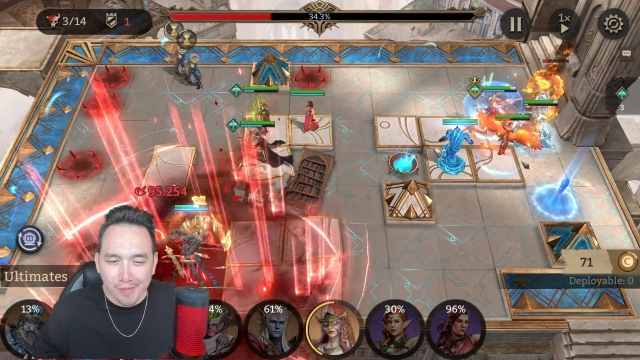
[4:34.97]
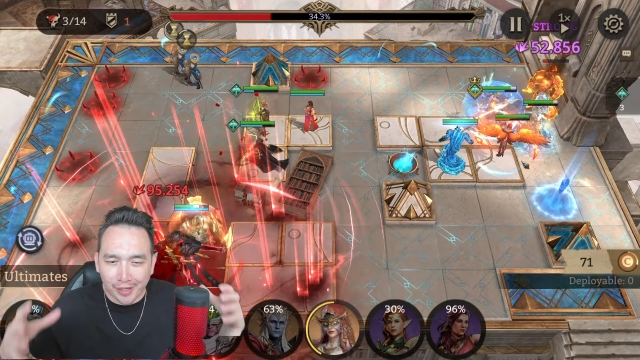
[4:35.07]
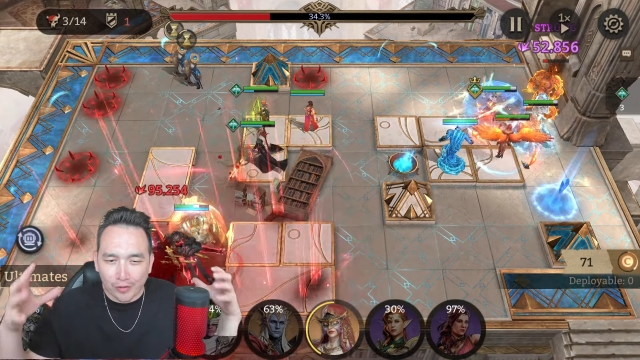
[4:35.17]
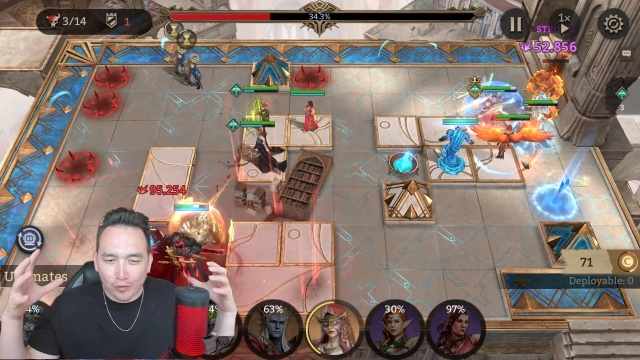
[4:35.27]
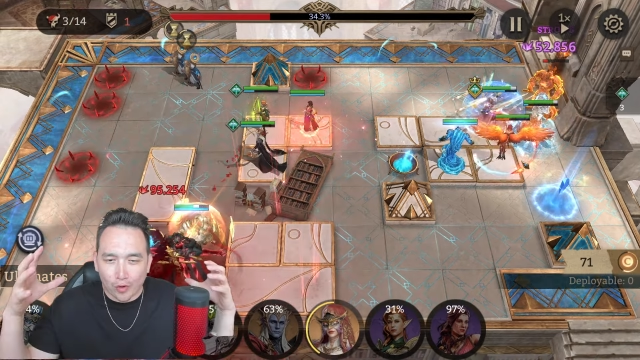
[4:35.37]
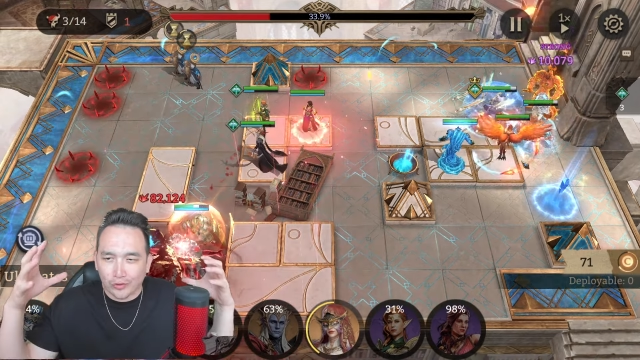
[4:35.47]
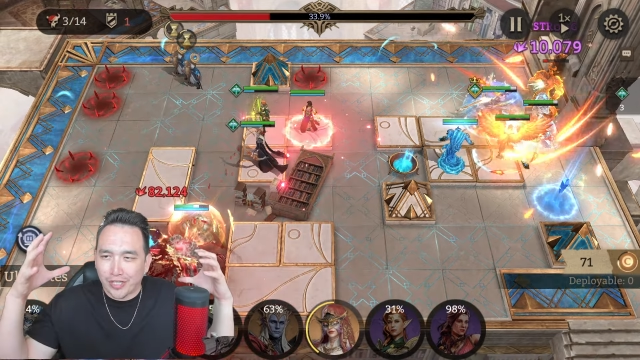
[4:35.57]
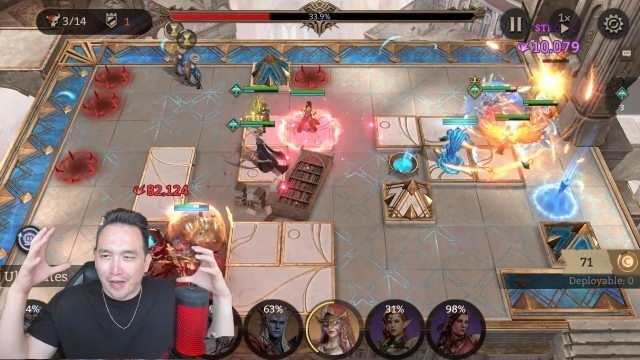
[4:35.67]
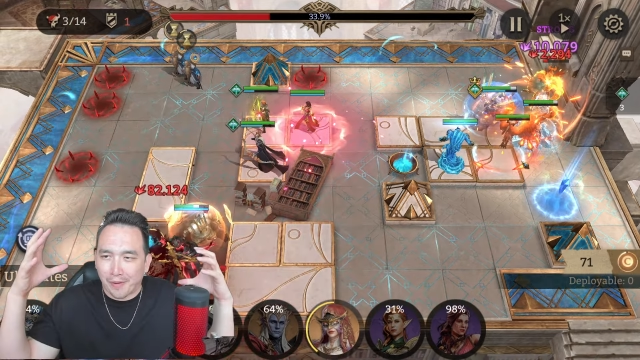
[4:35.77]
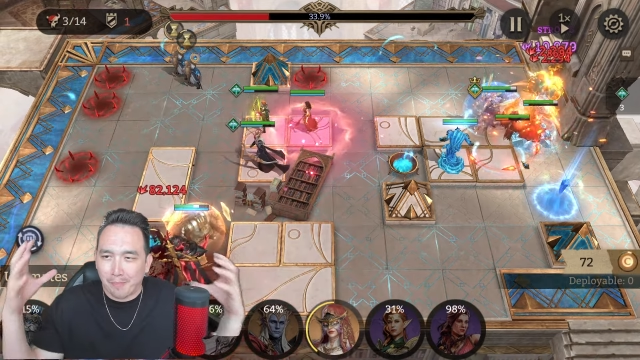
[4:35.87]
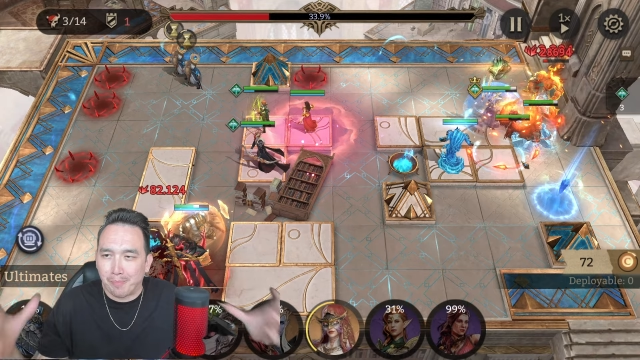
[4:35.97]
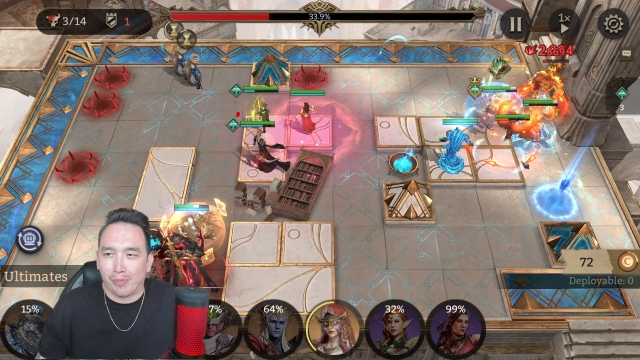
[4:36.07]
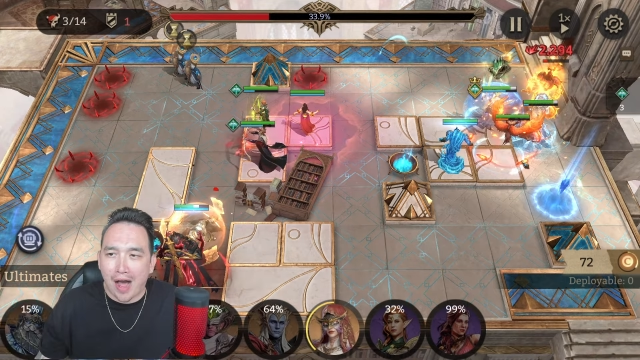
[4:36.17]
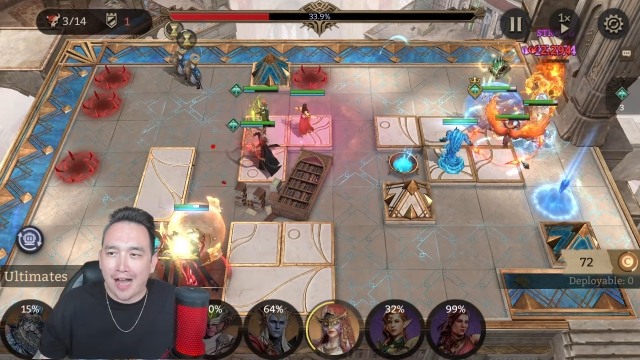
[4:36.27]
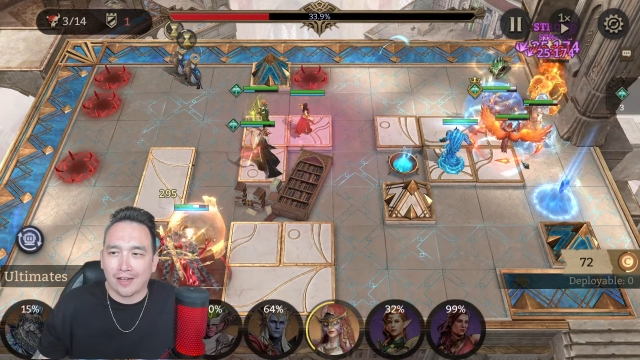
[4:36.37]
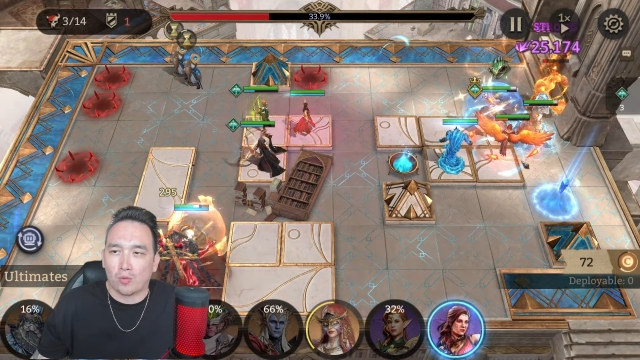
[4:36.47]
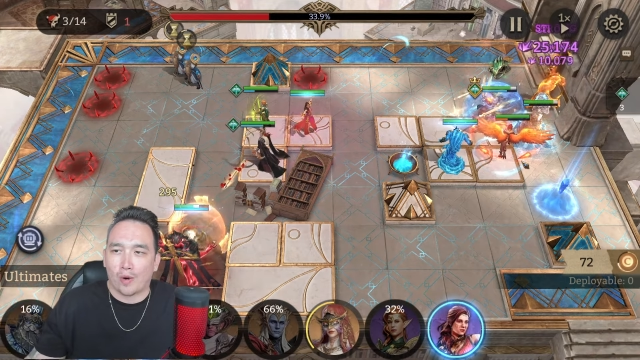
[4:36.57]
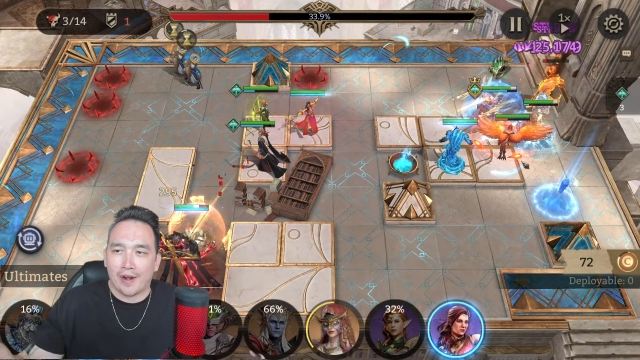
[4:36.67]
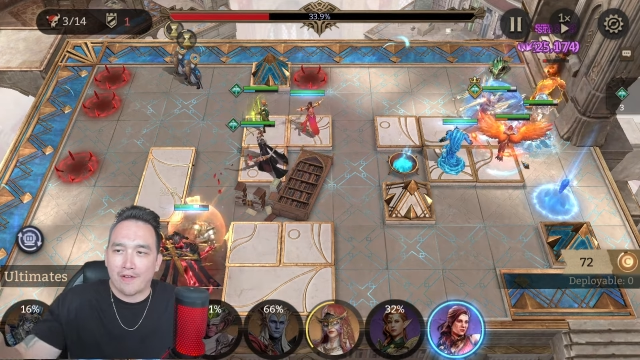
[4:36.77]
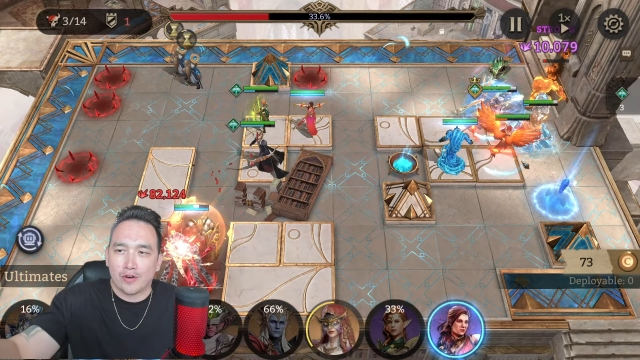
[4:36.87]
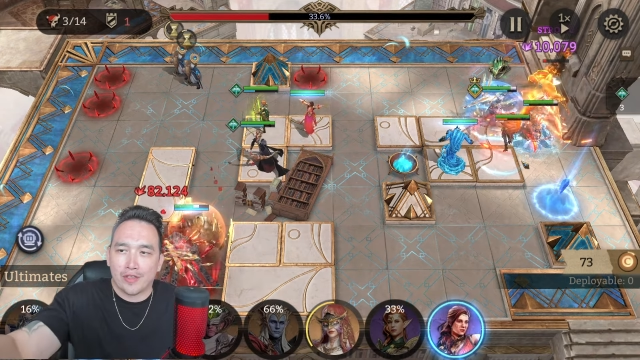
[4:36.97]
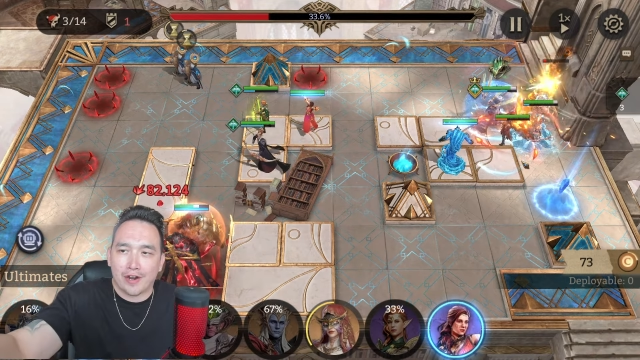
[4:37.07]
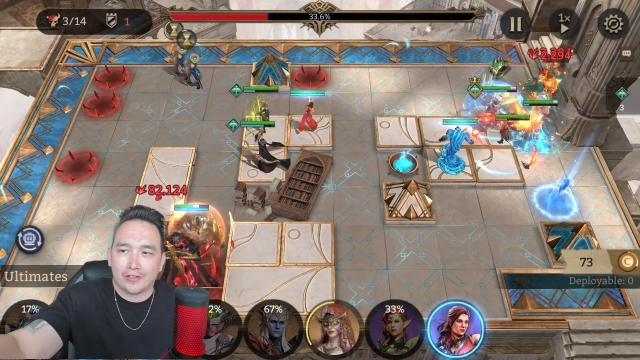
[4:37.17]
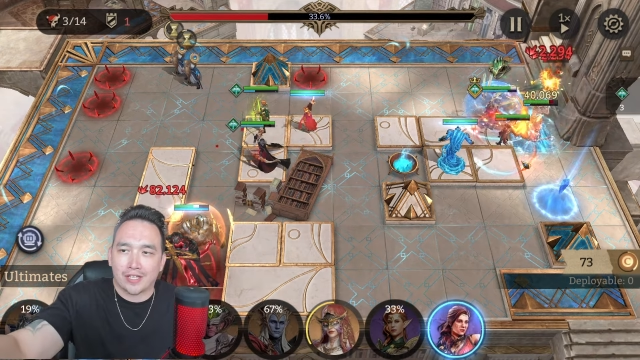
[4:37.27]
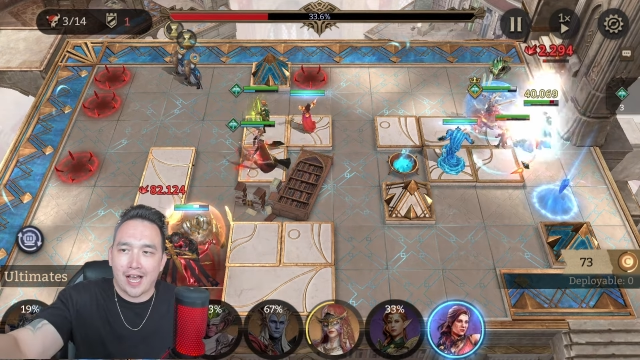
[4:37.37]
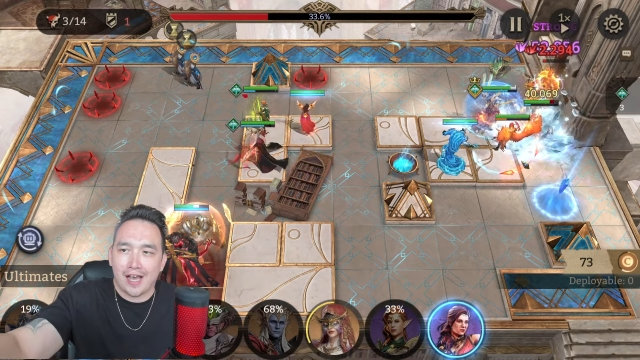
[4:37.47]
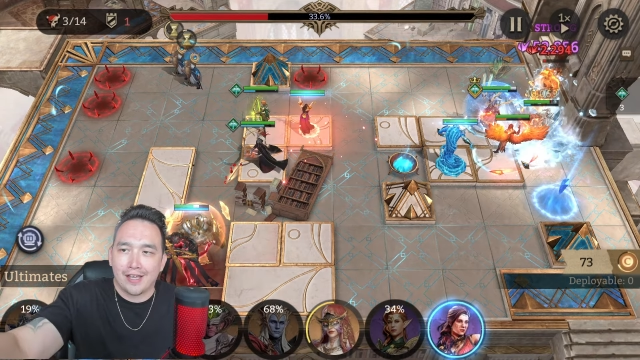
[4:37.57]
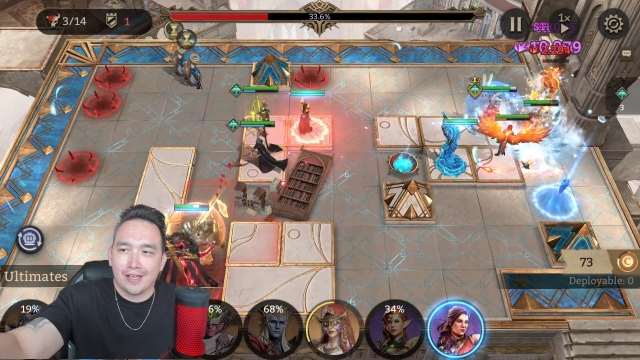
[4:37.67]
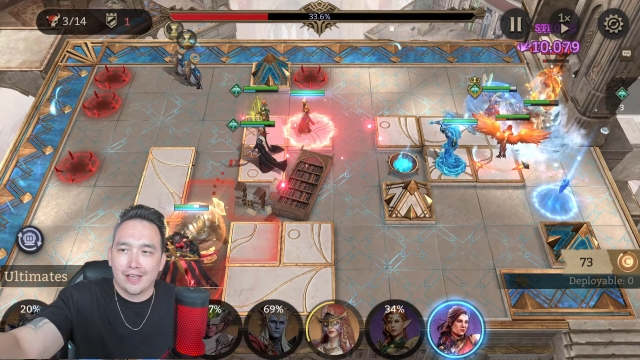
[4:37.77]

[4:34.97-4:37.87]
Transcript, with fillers: but it throws down a block whenever there's a uh,